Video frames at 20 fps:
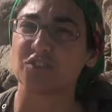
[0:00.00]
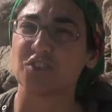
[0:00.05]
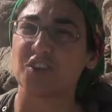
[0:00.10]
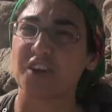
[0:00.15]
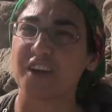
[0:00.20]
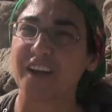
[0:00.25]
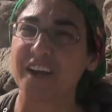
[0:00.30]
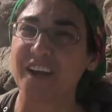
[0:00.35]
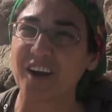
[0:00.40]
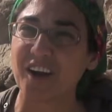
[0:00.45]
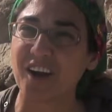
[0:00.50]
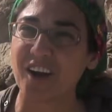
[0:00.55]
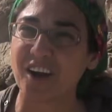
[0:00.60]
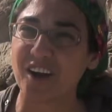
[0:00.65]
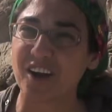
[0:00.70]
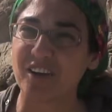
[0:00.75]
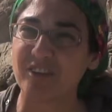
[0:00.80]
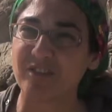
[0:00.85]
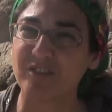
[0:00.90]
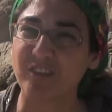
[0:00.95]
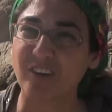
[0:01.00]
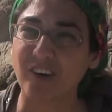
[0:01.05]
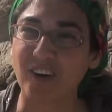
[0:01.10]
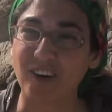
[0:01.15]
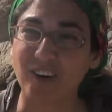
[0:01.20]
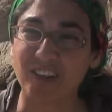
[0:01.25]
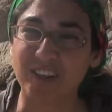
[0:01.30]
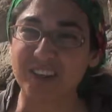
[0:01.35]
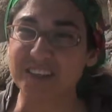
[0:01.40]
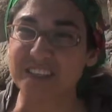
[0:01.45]
turning off
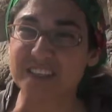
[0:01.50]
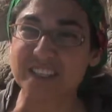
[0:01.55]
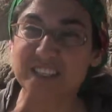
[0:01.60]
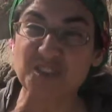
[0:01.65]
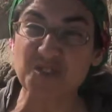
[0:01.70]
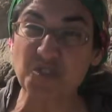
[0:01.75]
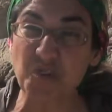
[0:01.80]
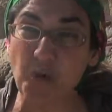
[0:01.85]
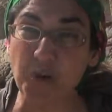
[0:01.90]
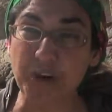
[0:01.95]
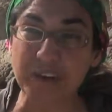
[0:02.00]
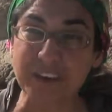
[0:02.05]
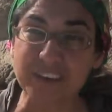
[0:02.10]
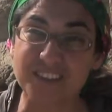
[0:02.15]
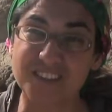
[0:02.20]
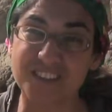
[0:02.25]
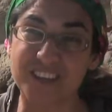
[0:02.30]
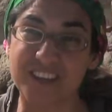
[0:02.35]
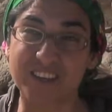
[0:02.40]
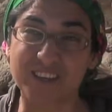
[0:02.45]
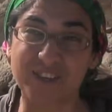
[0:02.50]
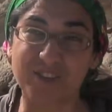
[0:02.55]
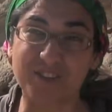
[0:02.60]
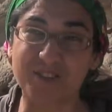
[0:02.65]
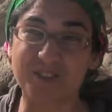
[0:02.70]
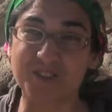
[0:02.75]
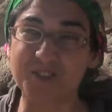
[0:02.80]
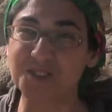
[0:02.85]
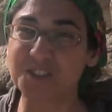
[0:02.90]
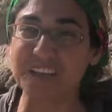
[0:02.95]
all this noise that you
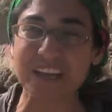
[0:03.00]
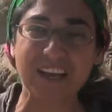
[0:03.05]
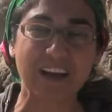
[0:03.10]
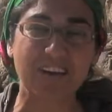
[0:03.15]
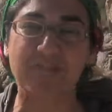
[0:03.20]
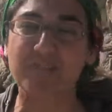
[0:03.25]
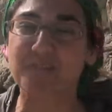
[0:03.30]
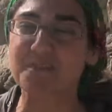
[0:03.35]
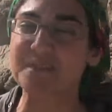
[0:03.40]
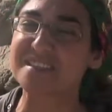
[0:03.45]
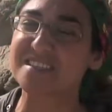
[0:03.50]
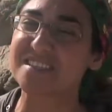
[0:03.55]
usually have from the